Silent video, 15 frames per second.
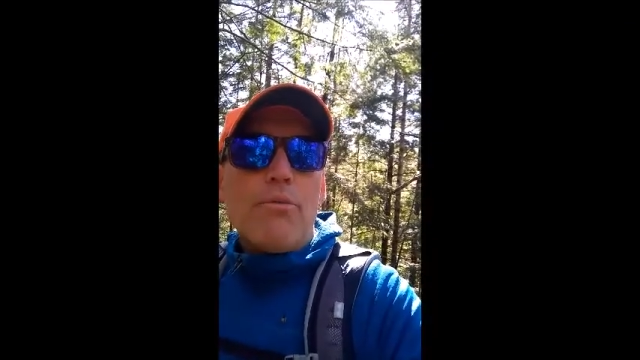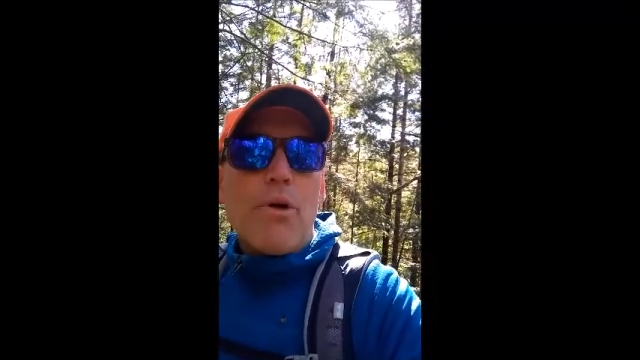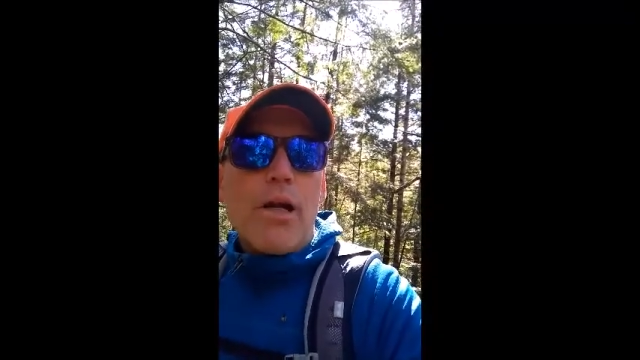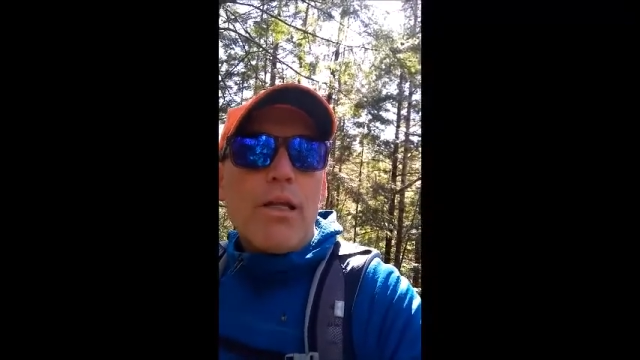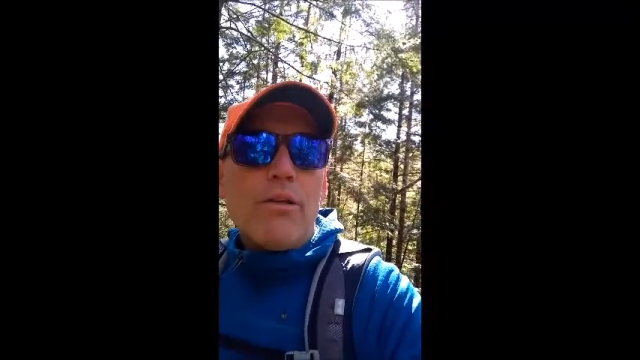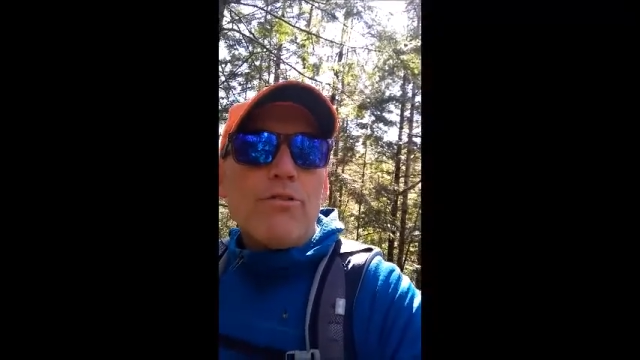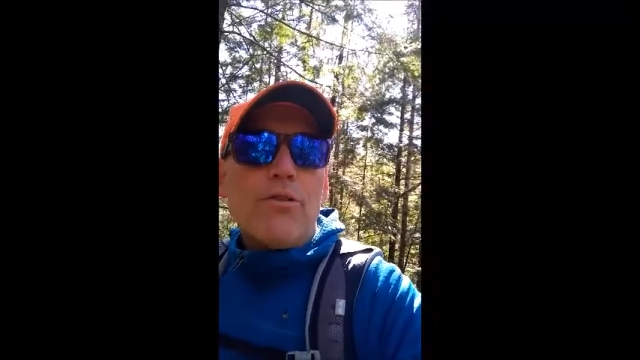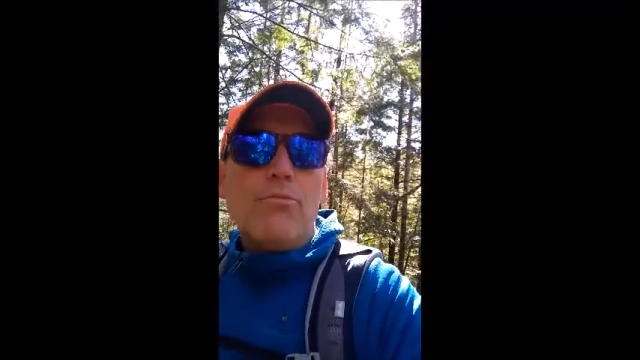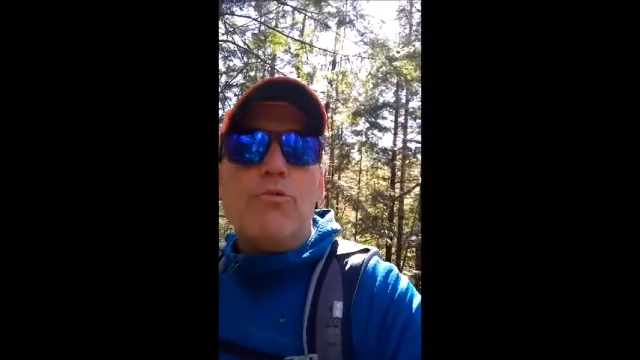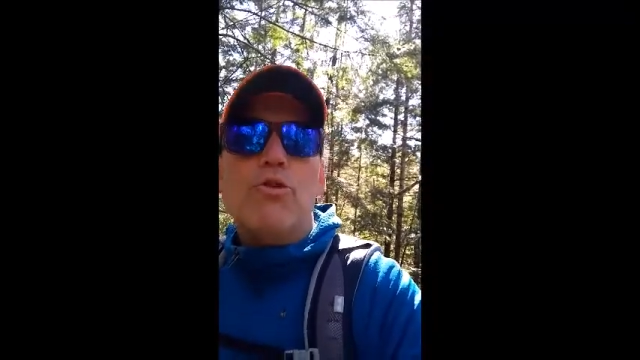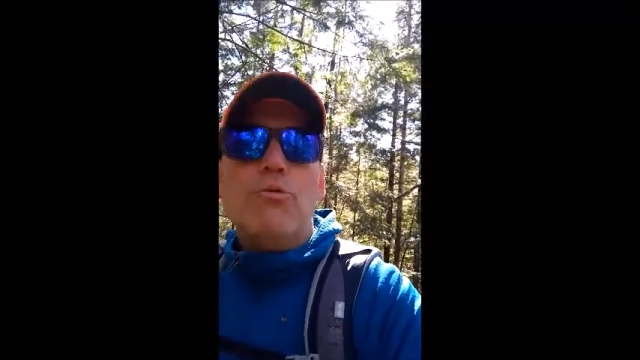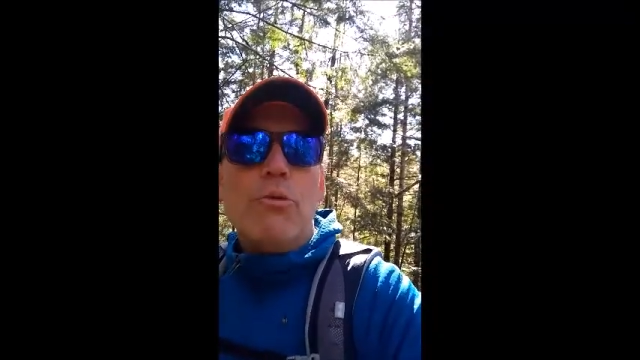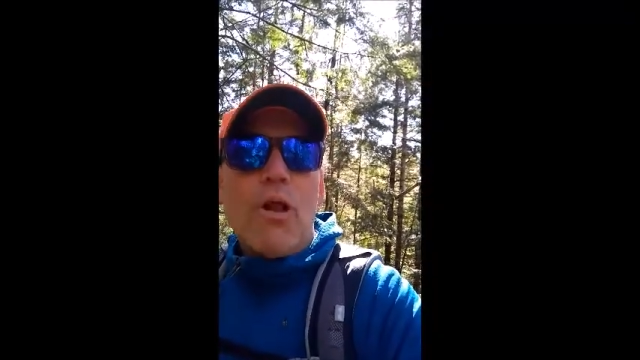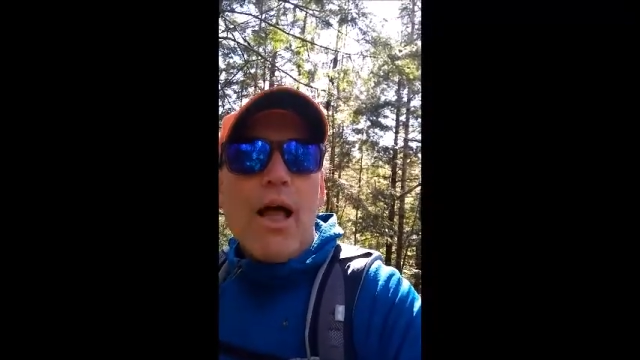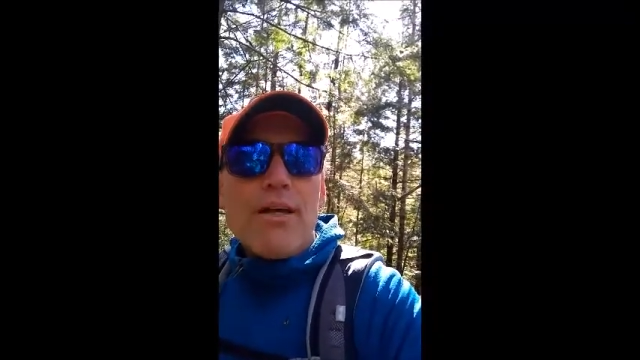running some
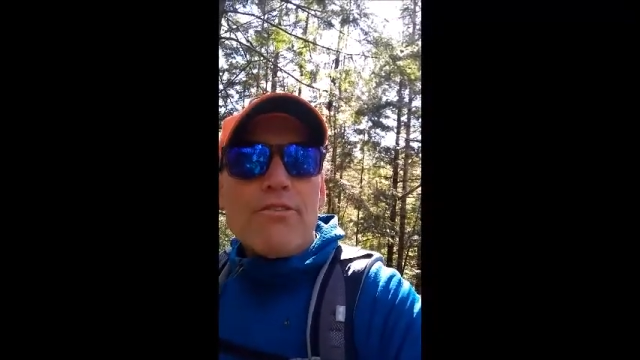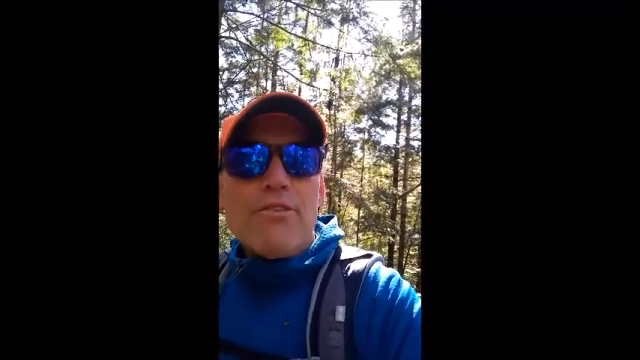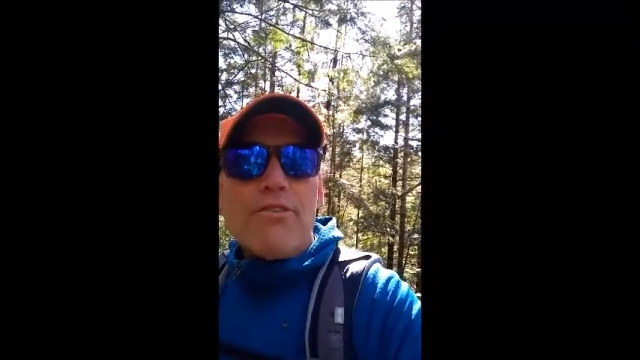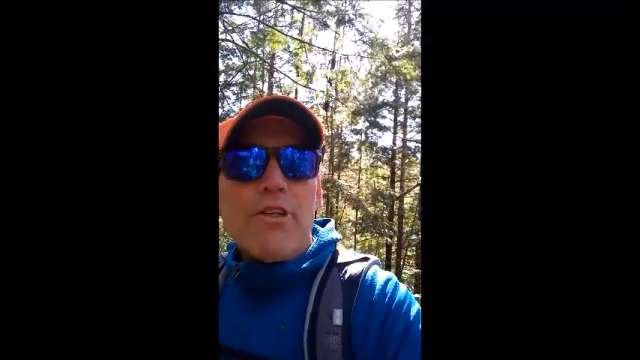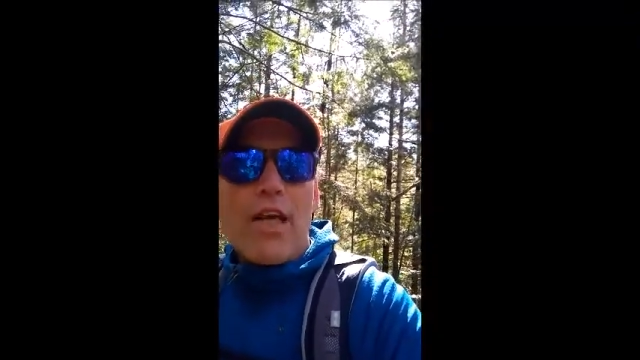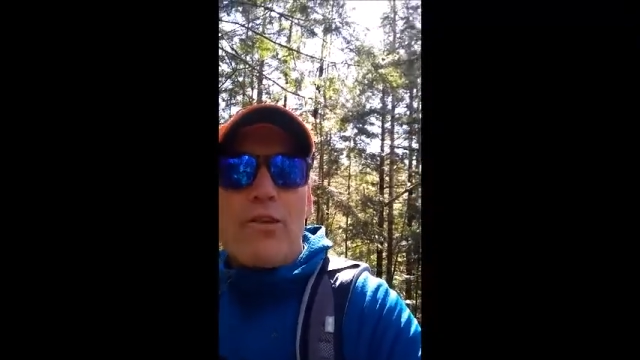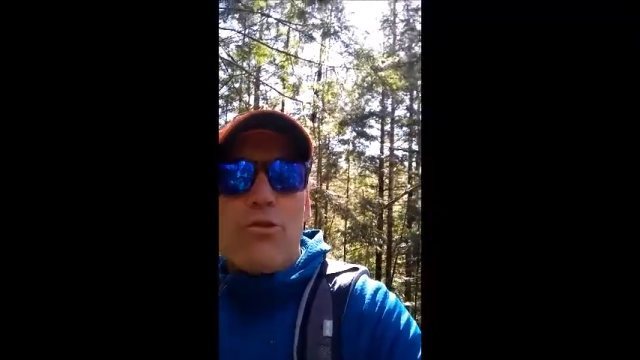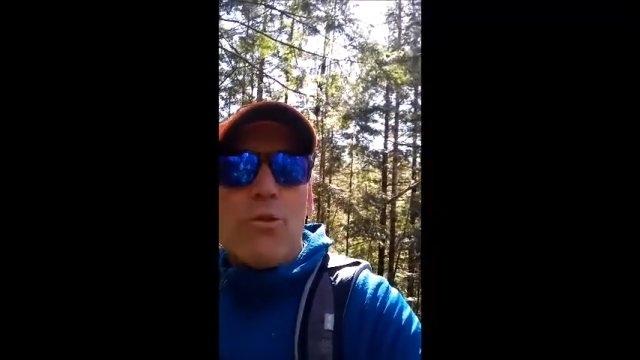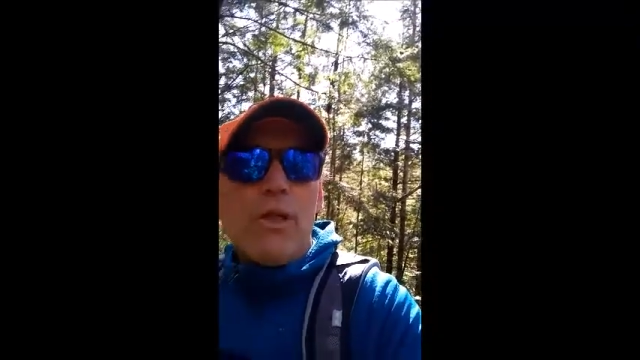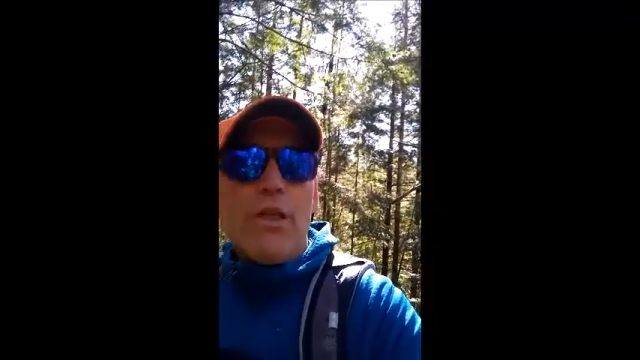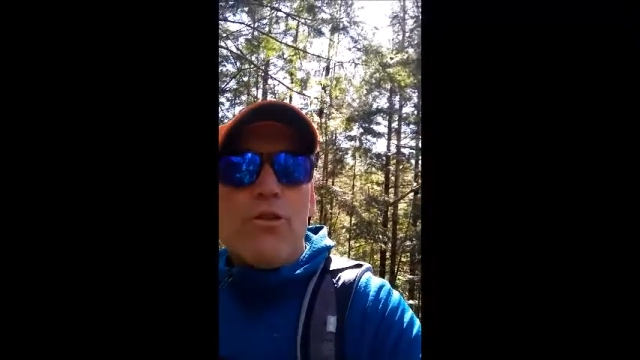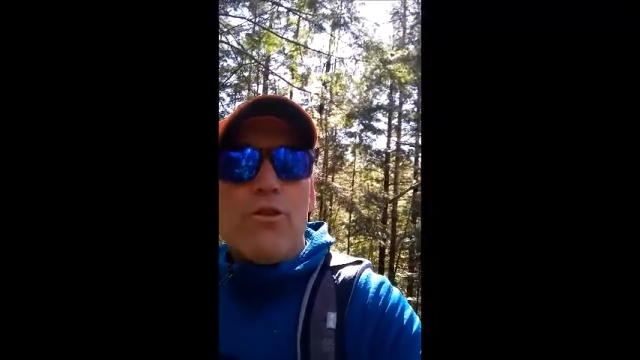Zoom classes next week,